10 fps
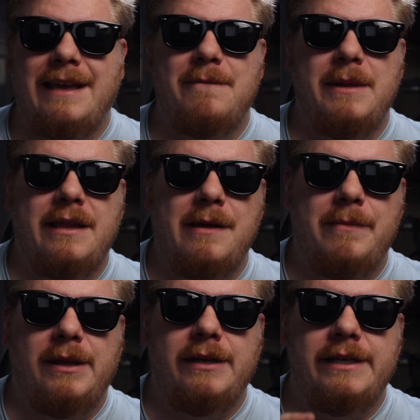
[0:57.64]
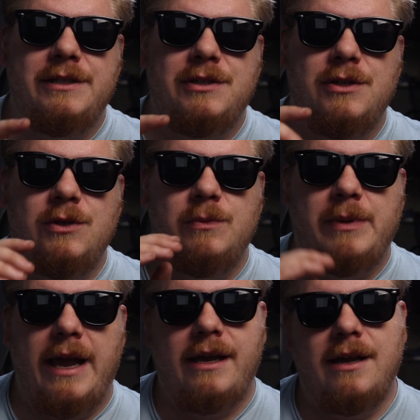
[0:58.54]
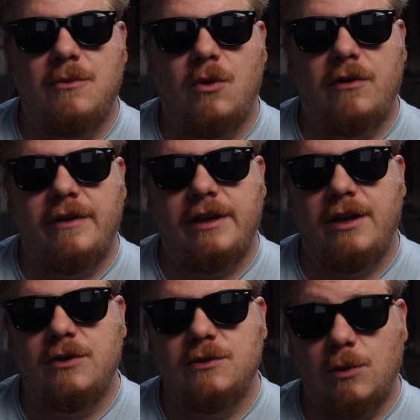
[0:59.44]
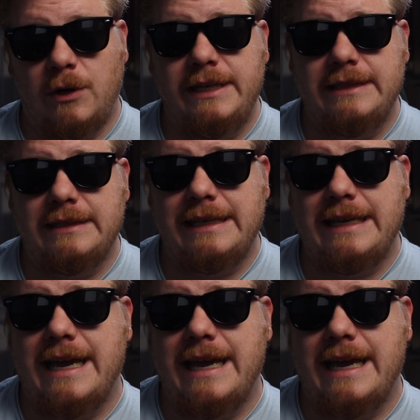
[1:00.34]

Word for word: to give me the ability to bank up more videos more easily,